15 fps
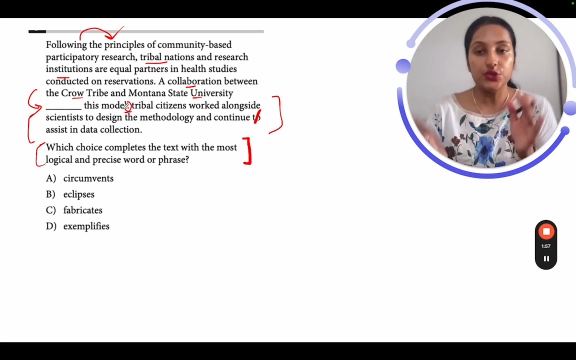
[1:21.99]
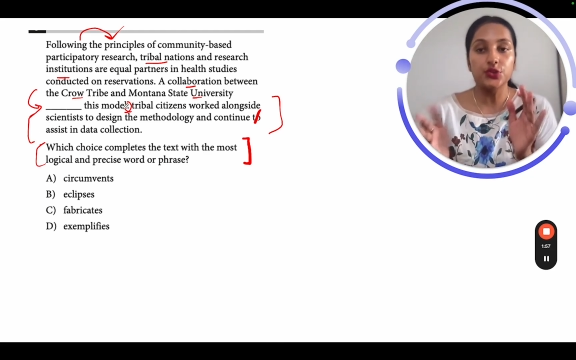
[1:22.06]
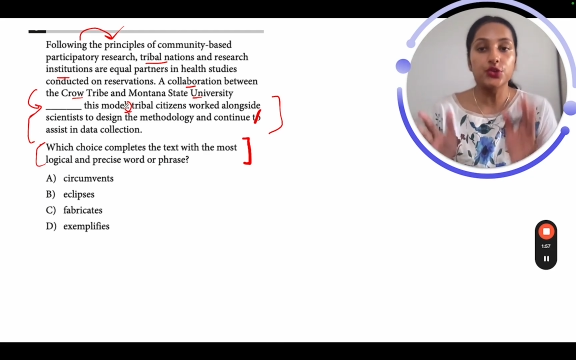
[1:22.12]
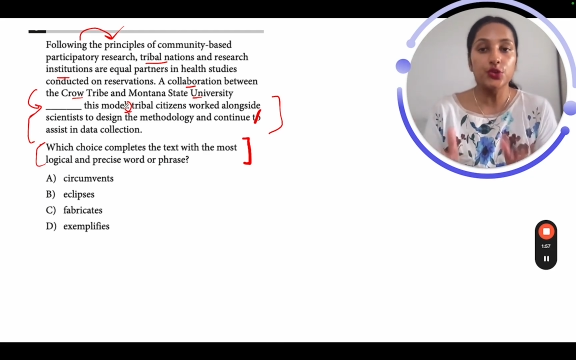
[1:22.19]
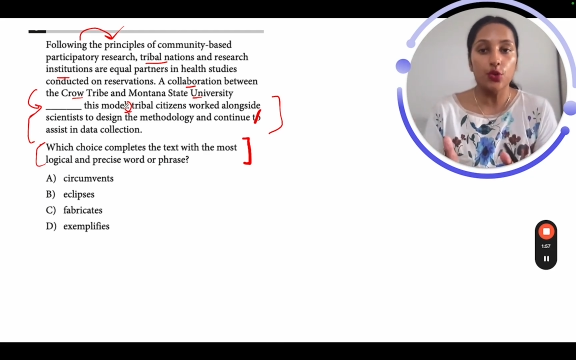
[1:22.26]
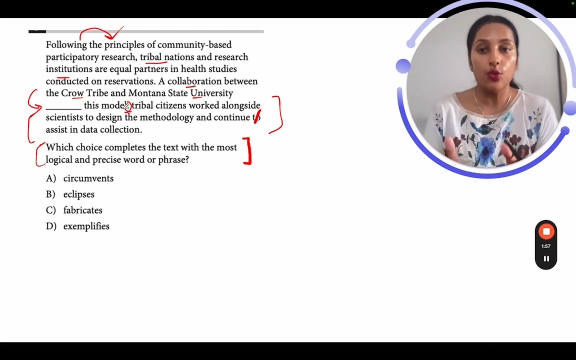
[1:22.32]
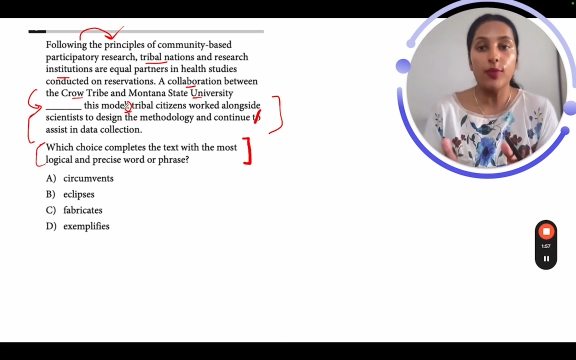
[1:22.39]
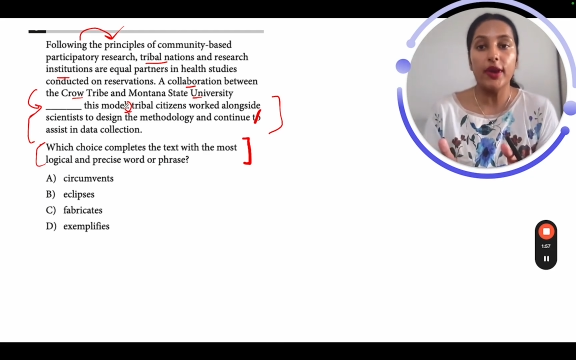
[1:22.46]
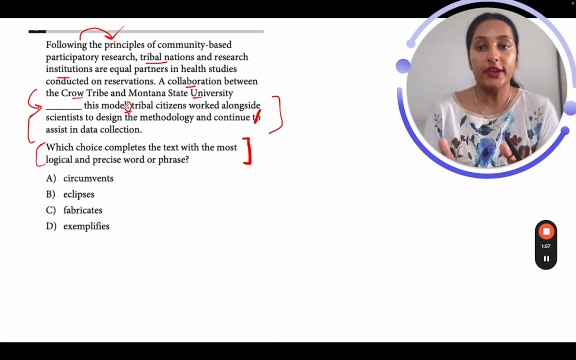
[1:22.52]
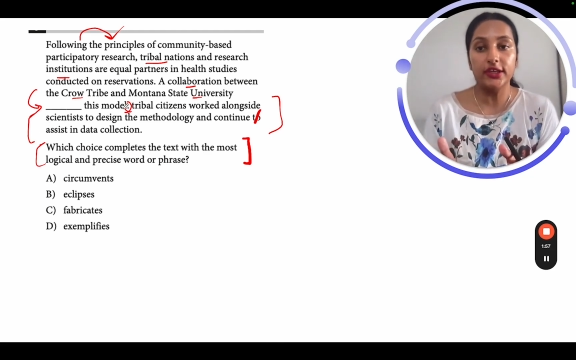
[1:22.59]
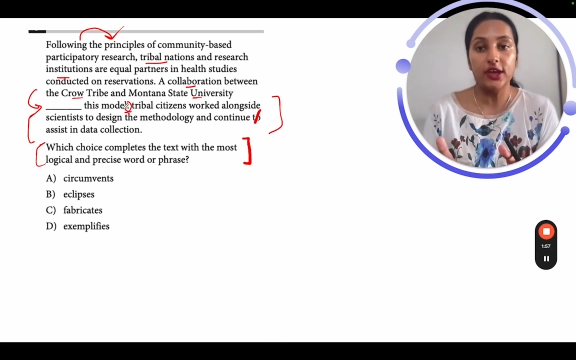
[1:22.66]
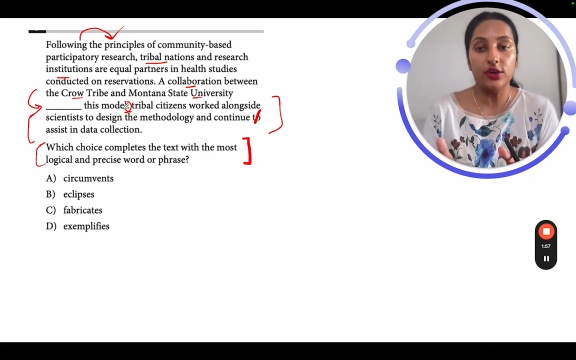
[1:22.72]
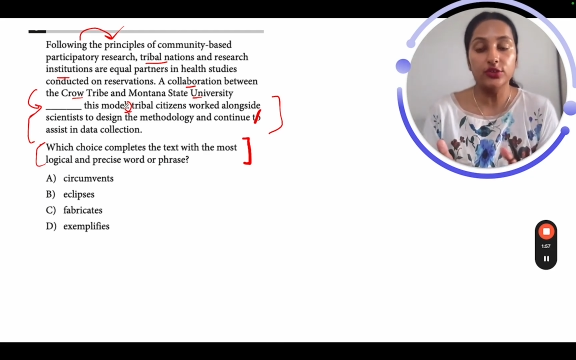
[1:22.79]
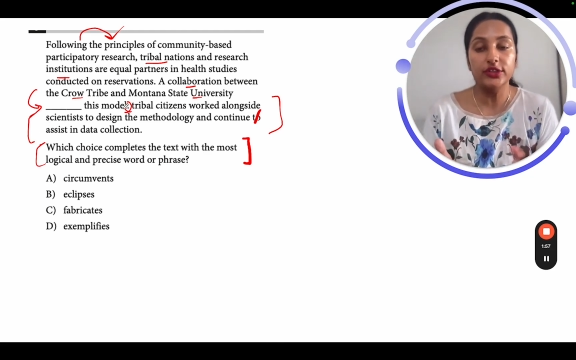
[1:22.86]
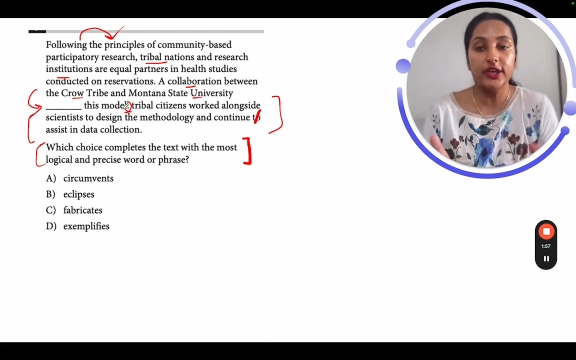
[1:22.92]
you know by
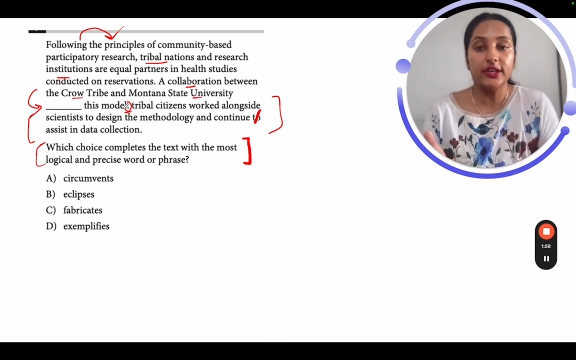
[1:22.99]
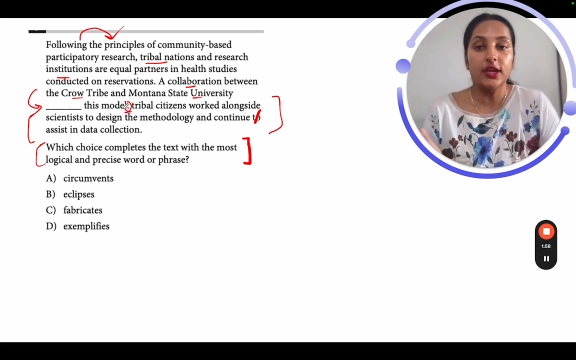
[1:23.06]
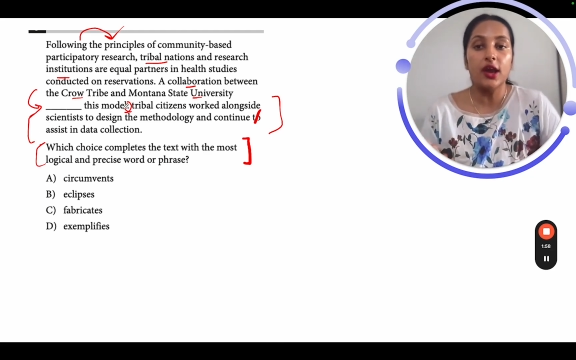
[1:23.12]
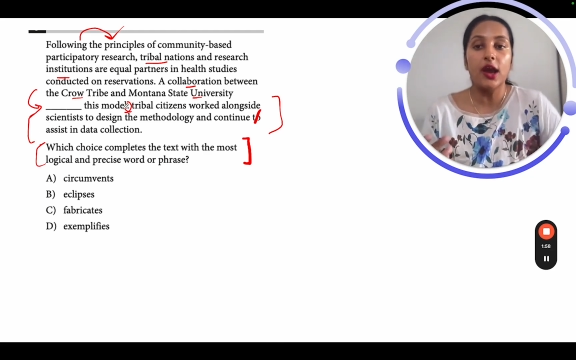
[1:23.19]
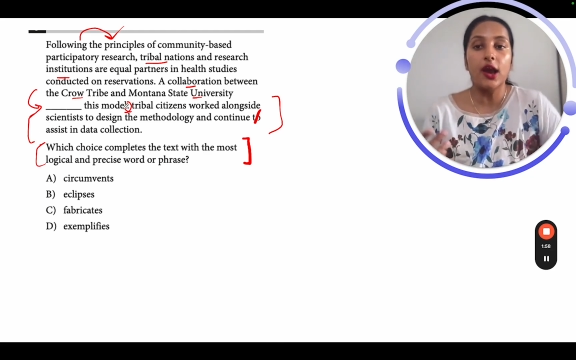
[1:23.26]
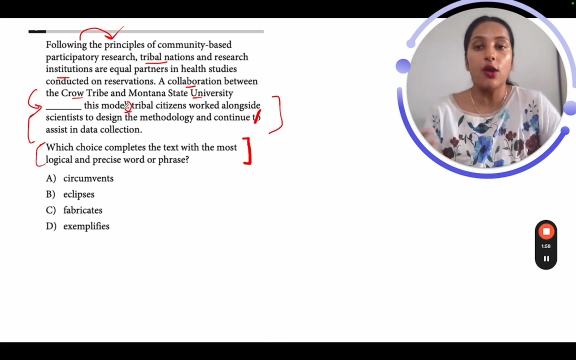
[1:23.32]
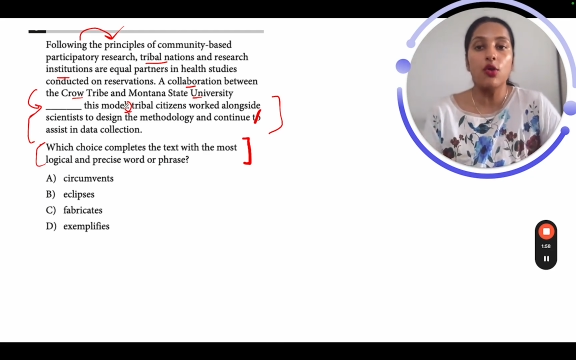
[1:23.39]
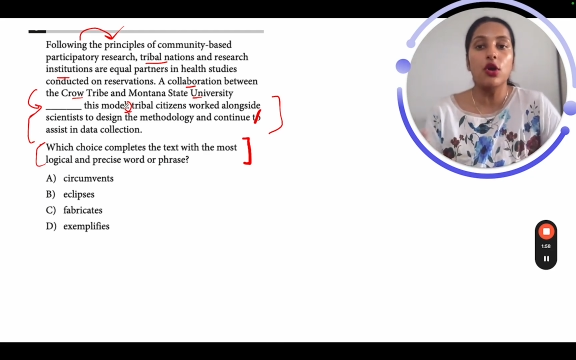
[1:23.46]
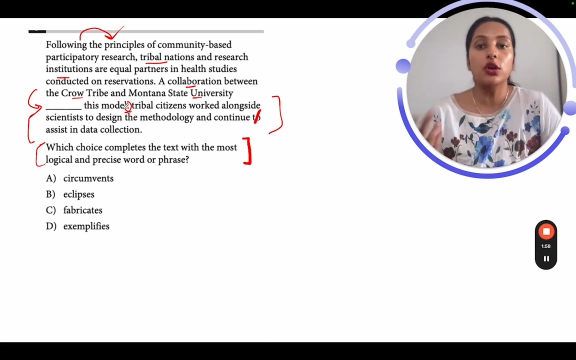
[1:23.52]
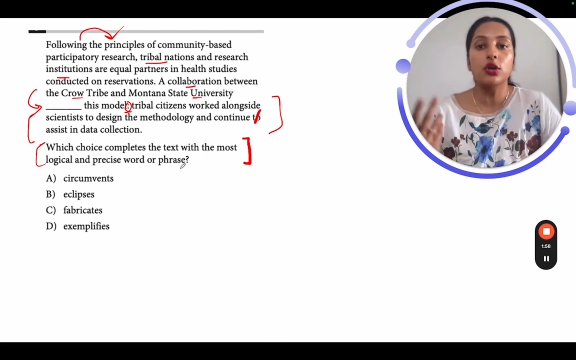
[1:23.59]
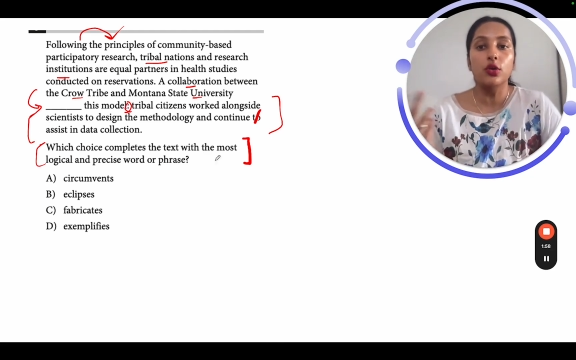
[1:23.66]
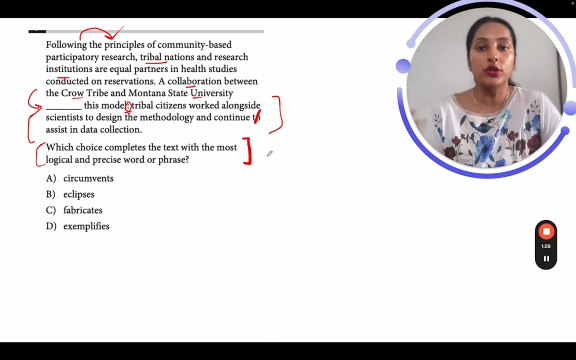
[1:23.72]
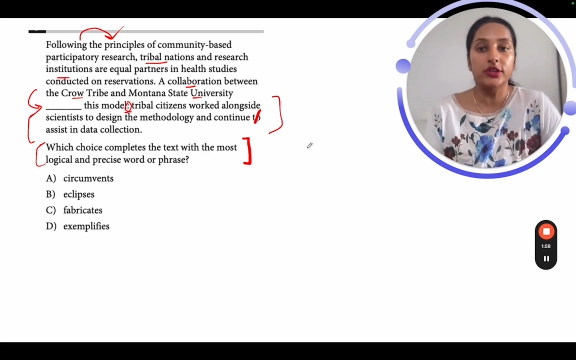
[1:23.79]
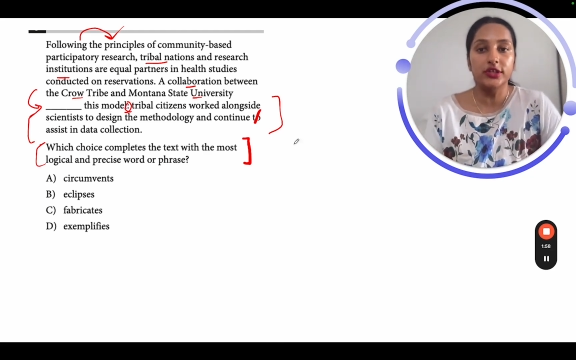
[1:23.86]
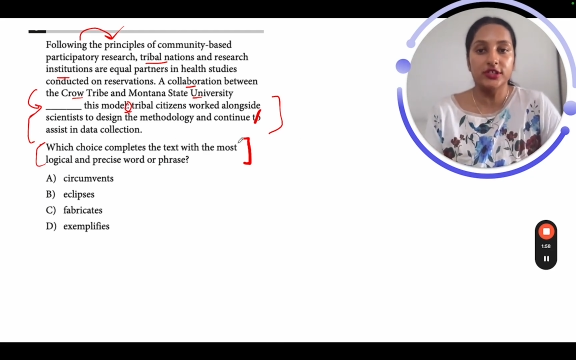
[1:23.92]
now that how
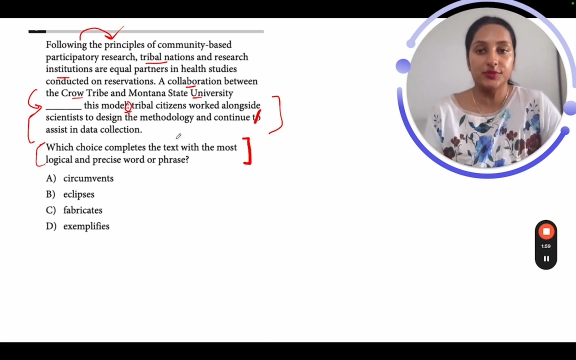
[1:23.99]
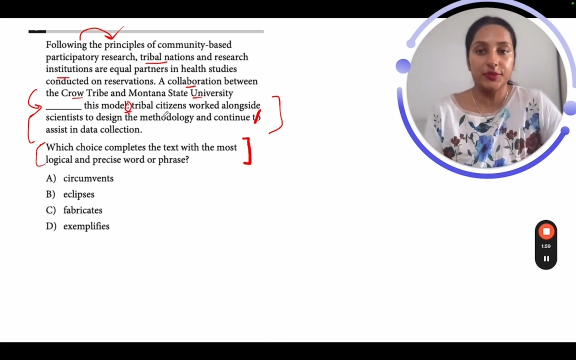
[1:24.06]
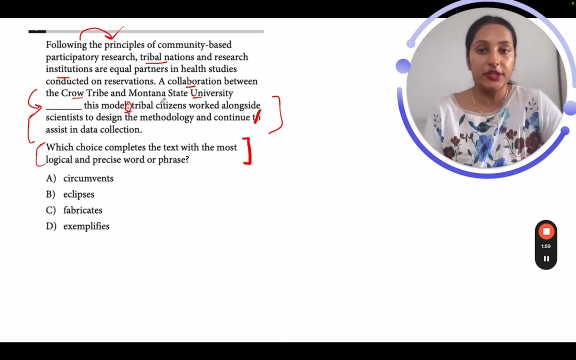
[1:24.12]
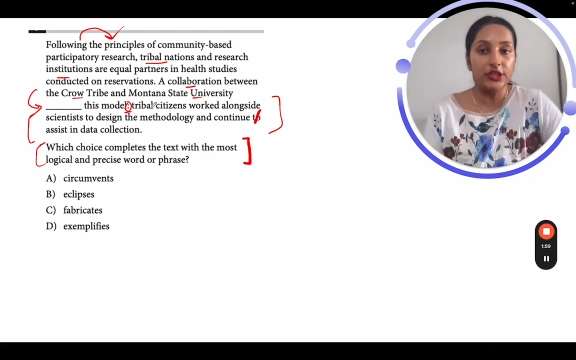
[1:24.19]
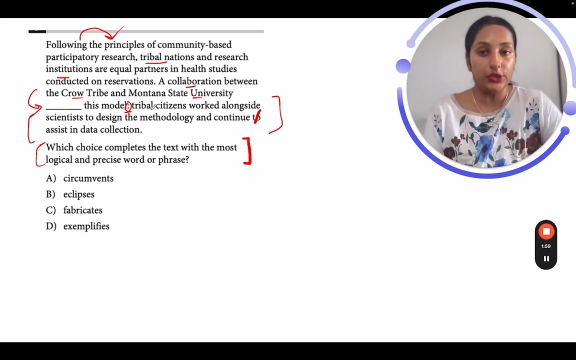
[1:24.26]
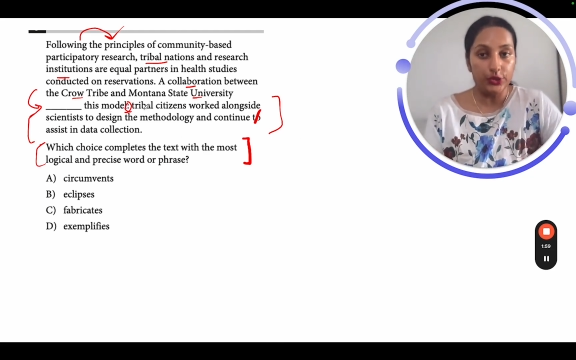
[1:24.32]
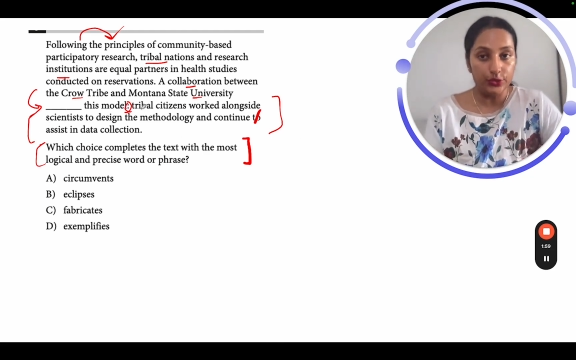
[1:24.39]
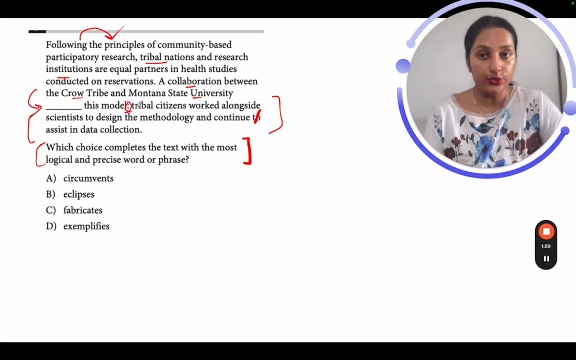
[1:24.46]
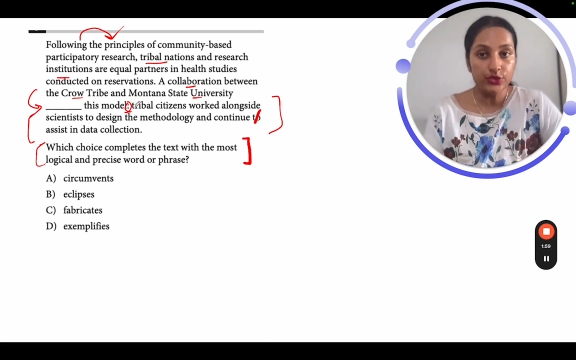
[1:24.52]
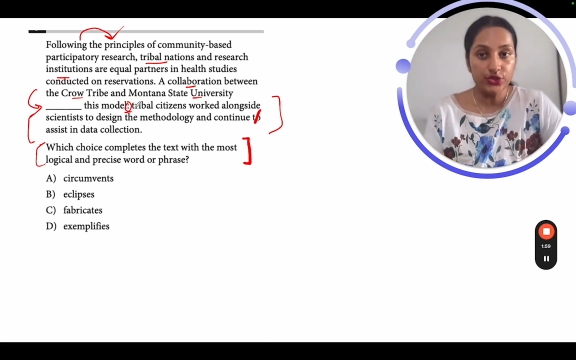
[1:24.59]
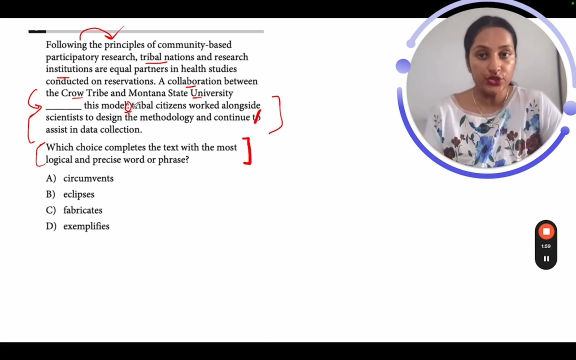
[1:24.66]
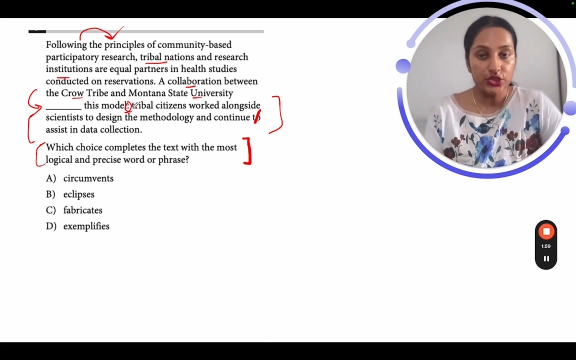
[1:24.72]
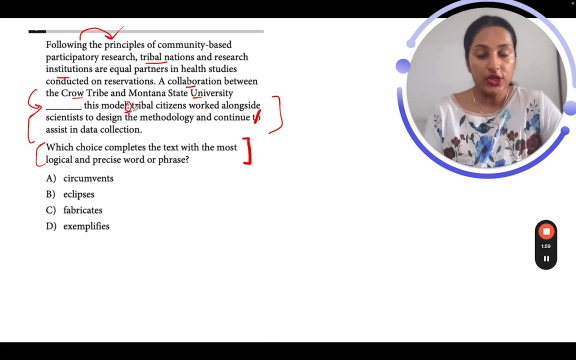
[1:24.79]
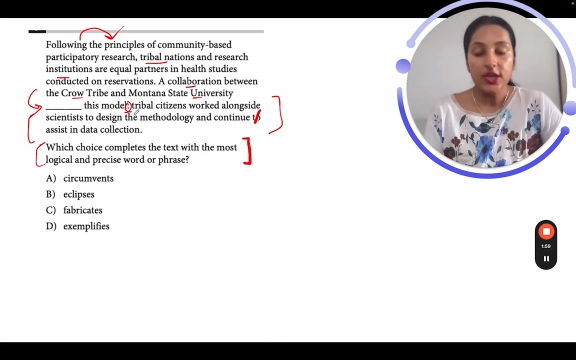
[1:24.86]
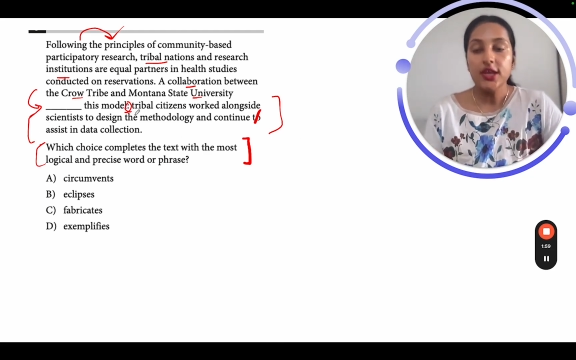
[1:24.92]
a colon is being used.